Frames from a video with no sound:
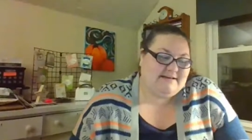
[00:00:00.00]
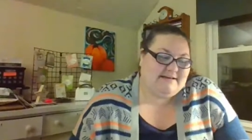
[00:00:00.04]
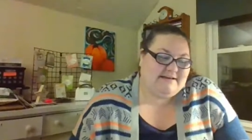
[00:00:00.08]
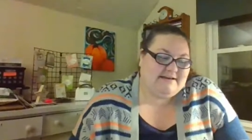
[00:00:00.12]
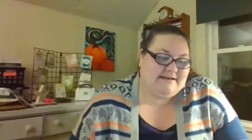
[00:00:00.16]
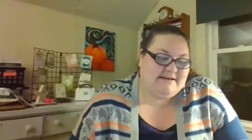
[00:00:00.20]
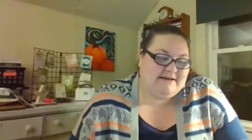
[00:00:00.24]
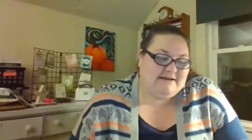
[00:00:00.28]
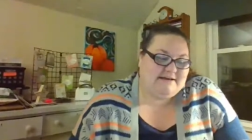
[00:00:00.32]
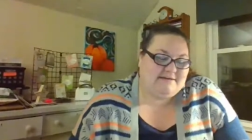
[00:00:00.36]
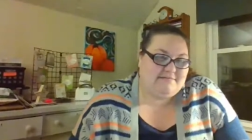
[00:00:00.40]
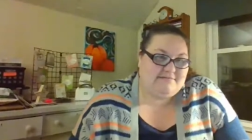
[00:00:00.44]

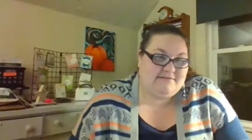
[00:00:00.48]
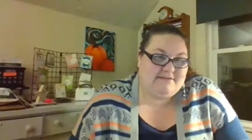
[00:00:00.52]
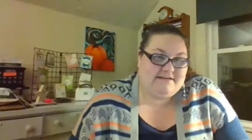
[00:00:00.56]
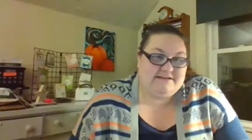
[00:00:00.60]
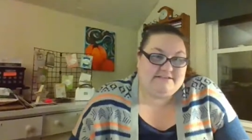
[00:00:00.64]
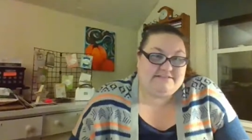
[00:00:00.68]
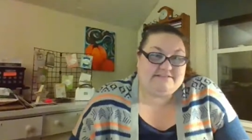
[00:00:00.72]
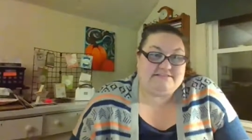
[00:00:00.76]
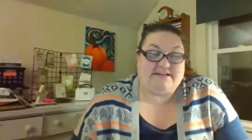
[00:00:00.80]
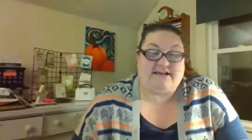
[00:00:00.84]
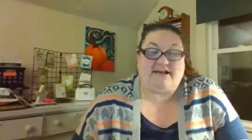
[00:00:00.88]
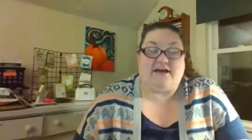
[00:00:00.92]
Um,
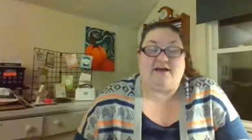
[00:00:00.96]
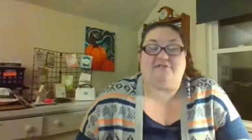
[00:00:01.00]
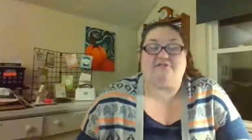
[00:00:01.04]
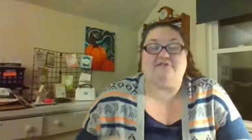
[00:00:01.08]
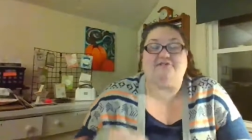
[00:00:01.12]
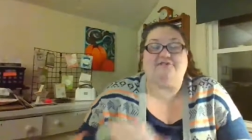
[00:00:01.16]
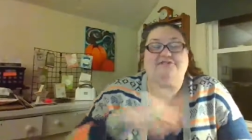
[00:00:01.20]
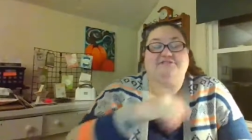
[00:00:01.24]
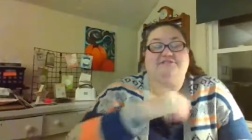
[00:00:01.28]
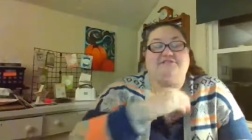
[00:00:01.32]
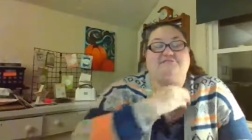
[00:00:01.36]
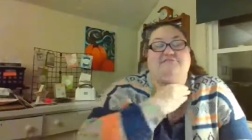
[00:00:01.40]
the
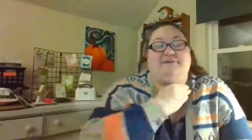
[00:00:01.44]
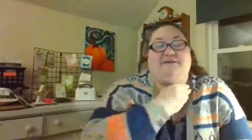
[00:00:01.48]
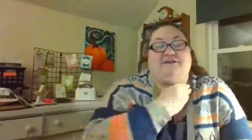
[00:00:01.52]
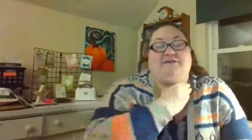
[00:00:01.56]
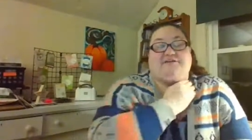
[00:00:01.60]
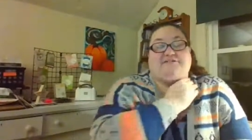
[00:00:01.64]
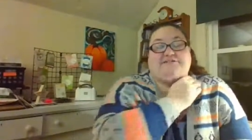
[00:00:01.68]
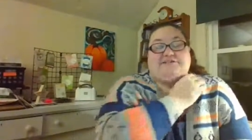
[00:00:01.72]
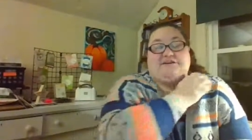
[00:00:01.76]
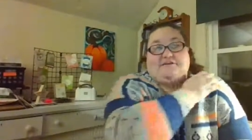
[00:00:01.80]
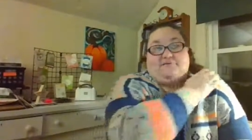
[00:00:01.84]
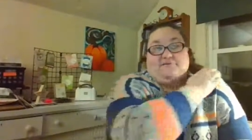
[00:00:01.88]
other
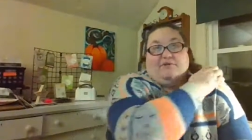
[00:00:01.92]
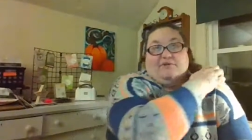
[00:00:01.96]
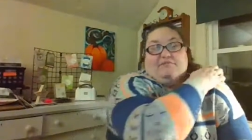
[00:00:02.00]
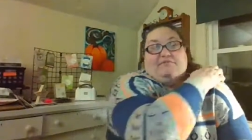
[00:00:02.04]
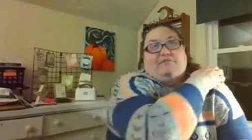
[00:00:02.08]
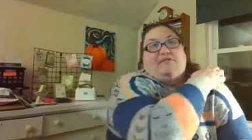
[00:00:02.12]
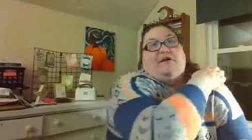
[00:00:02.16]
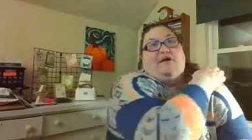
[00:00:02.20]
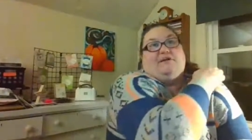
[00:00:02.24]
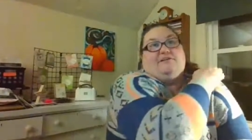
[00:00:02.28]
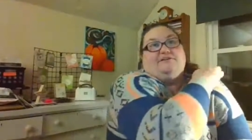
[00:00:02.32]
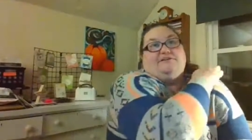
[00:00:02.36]
bigger team we
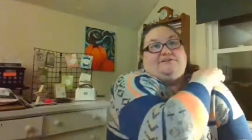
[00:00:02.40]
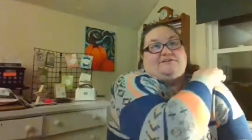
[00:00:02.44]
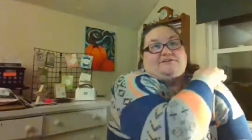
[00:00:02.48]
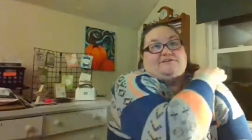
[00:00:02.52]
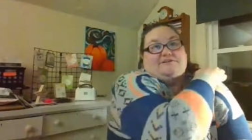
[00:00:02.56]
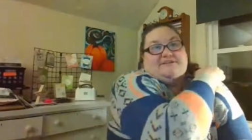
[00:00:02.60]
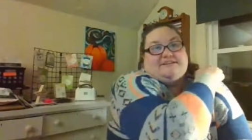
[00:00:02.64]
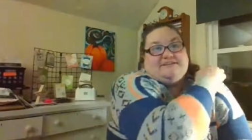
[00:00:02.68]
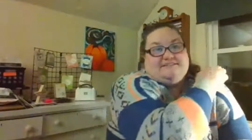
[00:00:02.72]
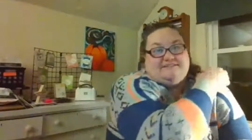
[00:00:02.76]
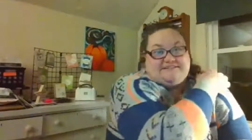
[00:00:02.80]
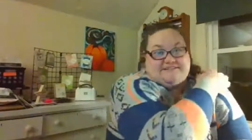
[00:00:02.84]
belong
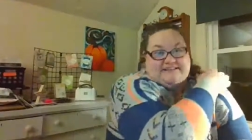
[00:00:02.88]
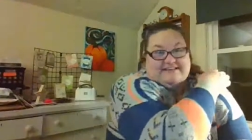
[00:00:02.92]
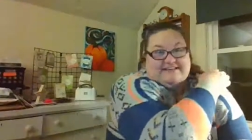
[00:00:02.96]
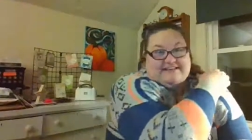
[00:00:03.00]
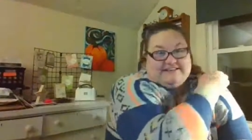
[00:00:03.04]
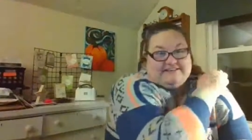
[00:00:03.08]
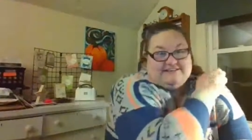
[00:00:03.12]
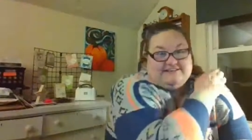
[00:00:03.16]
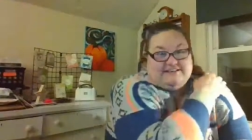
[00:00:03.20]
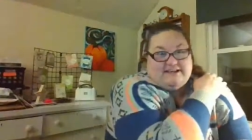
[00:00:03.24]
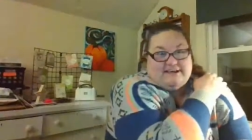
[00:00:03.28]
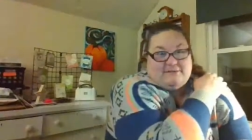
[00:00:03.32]
to is
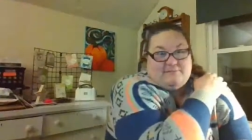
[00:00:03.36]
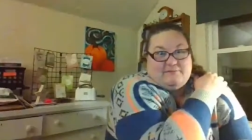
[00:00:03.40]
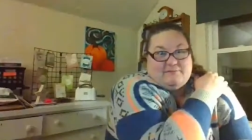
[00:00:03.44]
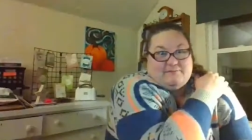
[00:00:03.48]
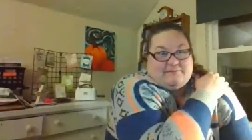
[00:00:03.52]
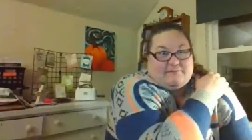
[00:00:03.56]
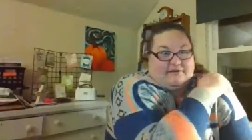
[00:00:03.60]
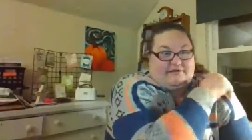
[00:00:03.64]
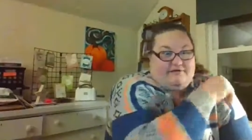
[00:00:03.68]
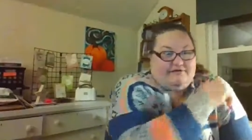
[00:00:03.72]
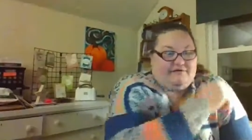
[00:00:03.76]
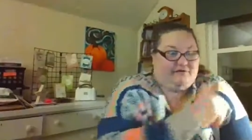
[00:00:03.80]
the Stamp
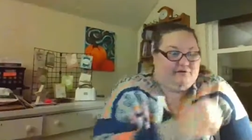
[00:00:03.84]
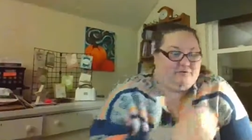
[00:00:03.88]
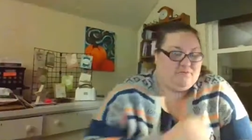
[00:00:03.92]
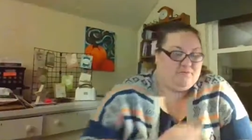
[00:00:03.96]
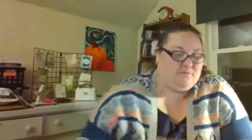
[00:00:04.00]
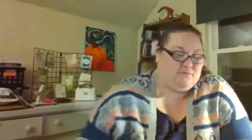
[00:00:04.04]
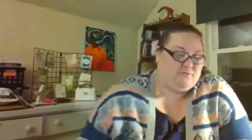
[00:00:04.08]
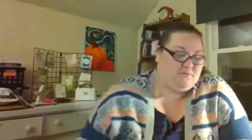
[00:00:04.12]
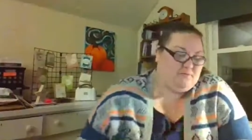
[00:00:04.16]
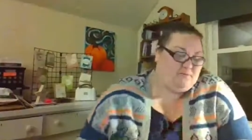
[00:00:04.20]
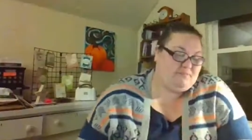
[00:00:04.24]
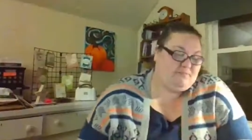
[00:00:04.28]
Above
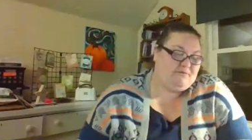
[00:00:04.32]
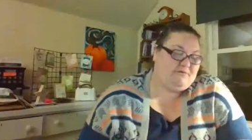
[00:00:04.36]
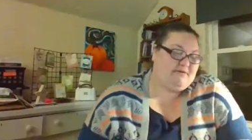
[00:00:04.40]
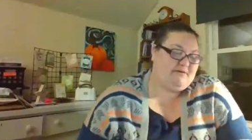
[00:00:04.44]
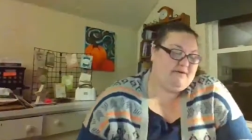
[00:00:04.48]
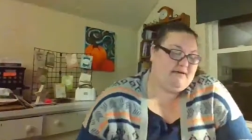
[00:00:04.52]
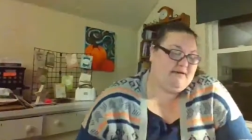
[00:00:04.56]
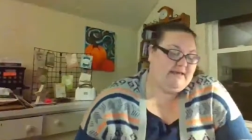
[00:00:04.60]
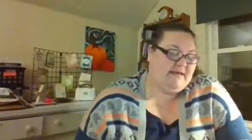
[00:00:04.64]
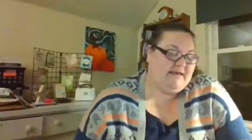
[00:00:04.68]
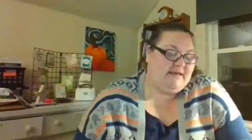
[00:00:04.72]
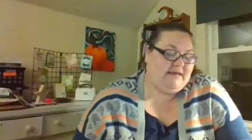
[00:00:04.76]
group.
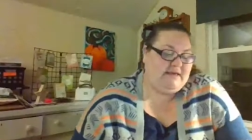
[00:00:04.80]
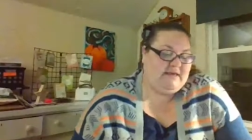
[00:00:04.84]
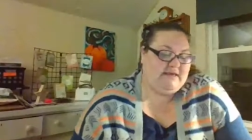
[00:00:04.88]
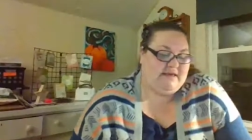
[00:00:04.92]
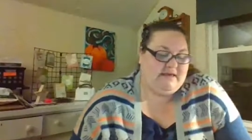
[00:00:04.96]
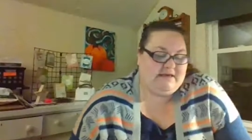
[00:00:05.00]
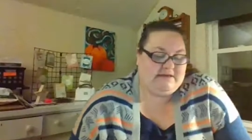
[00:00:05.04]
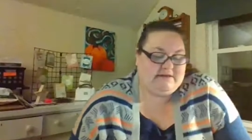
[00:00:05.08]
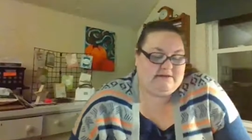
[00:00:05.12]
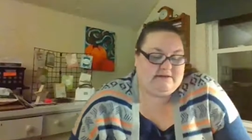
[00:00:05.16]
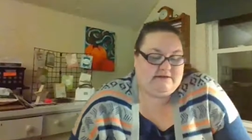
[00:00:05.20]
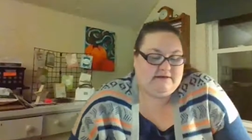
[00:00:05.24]

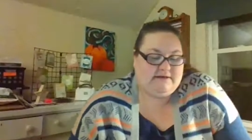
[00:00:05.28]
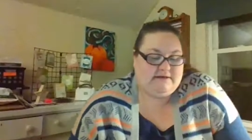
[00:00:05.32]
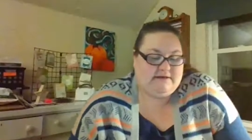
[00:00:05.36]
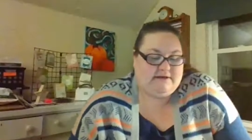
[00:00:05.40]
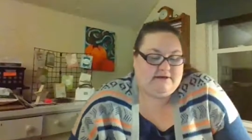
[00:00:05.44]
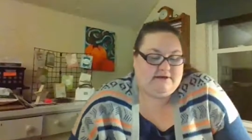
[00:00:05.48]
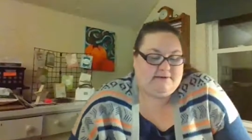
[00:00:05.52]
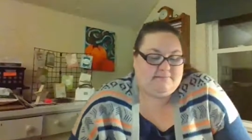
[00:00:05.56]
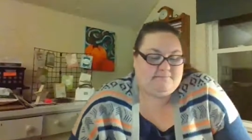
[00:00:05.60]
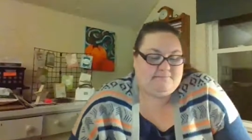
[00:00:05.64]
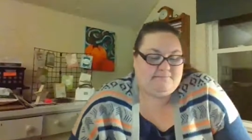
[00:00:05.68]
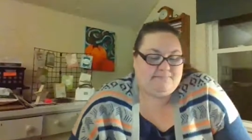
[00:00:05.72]
And
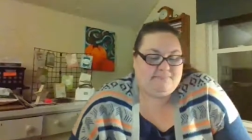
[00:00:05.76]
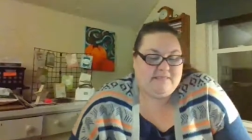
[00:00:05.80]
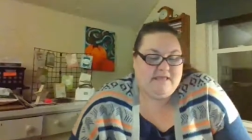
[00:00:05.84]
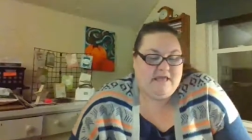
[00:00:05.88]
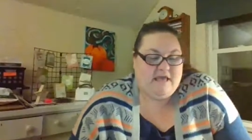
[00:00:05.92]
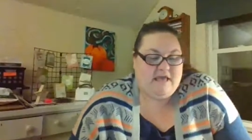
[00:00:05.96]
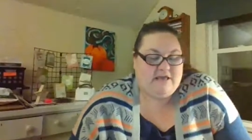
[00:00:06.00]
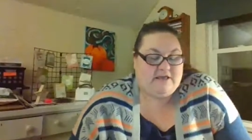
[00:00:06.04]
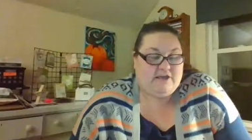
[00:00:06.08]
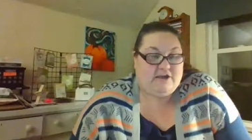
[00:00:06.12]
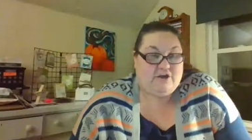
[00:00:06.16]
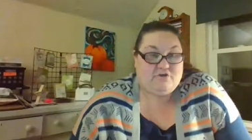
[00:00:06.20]
um,
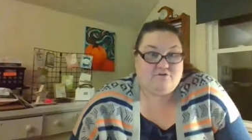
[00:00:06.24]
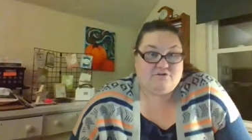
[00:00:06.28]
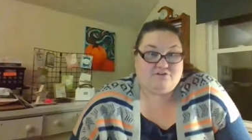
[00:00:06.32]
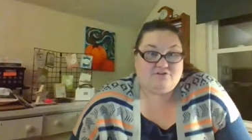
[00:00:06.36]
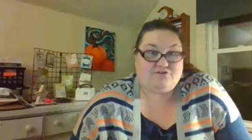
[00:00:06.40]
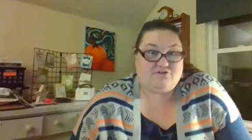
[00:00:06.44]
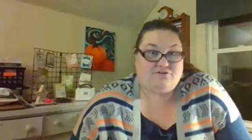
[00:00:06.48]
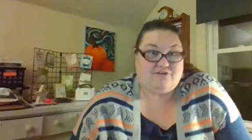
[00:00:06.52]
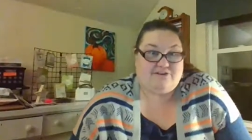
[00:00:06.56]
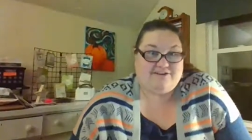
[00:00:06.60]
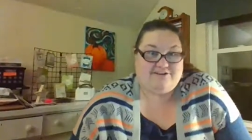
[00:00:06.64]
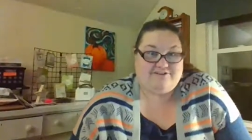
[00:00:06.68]
you
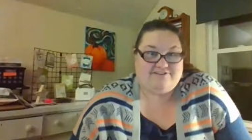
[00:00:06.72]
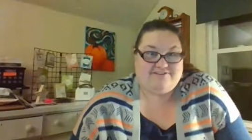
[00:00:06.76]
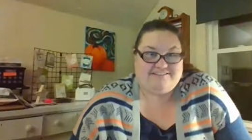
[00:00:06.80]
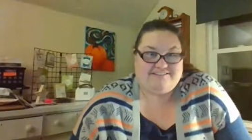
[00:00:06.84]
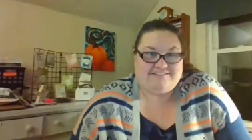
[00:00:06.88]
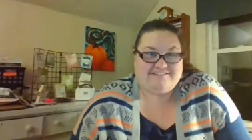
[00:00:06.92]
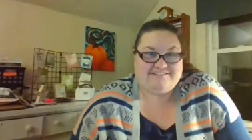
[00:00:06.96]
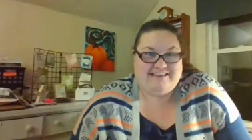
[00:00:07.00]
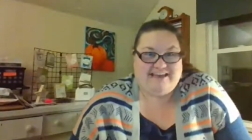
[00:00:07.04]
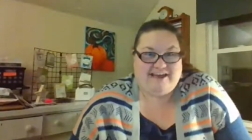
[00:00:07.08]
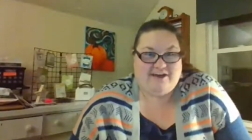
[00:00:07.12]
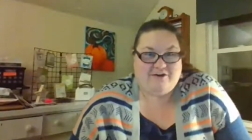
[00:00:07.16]
enjoy your
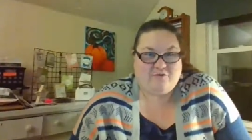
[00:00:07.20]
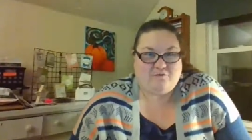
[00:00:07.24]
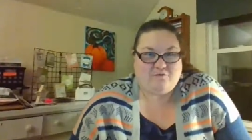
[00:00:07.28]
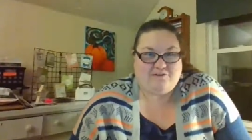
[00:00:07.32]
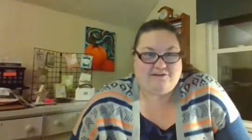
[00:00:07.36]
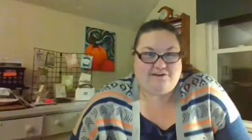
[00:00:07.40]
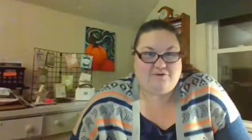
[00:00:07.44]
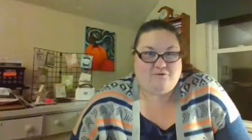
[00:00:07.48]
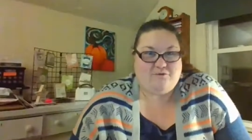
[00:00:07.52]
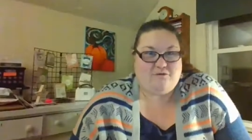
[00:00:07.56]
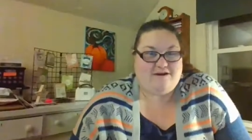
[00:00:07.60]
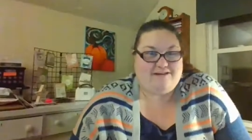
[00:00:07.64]
discount
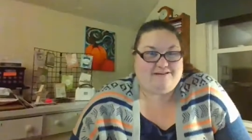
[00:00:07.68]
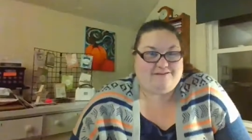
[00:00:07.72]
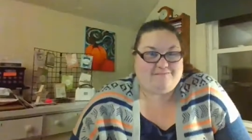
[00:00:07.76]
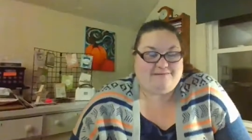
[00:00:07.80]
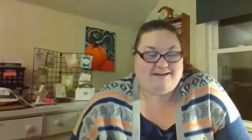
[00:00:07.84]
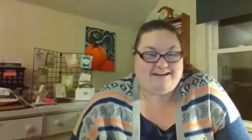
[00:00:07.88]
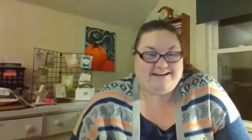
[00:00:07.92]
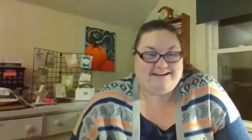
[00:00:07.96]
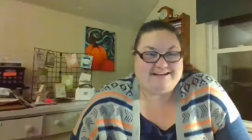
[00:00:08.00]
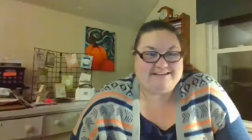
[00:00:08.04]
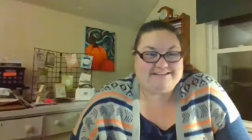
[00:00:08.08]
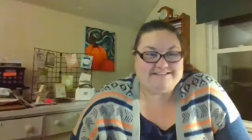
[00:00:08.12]
when you want to
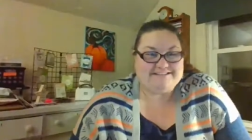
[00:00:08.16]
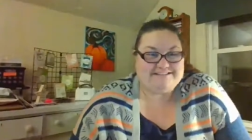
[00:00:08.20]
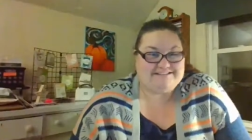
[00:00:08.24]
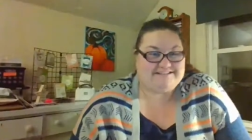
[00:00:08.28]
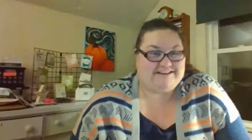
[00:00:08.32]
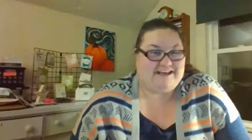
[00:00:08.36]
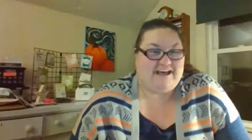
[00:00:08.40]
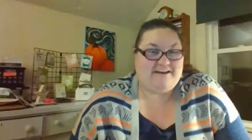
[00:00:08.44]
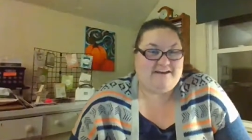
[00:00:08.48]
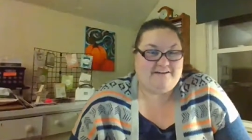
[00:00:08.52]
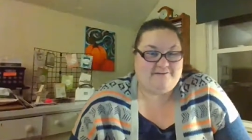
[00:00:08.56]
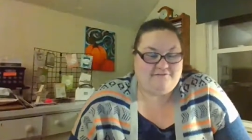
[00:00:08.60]
buy your
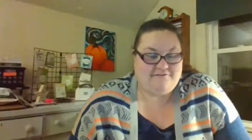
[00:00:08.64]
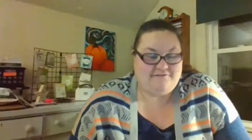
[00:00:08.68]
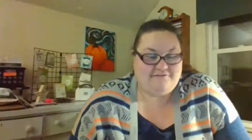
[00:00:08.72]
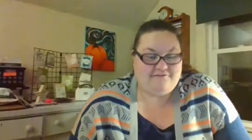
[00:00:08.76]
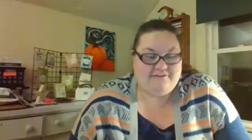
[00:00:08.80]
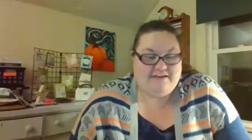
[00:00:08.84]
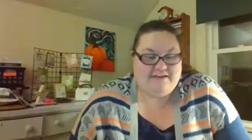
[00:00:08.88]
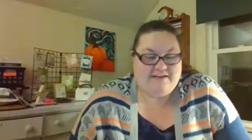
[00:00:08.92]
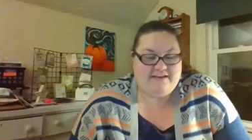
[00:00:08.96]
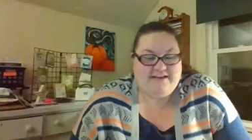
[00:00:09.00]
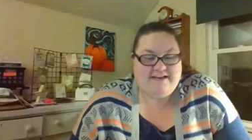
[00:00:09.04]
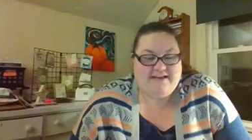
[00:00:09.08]
stuff.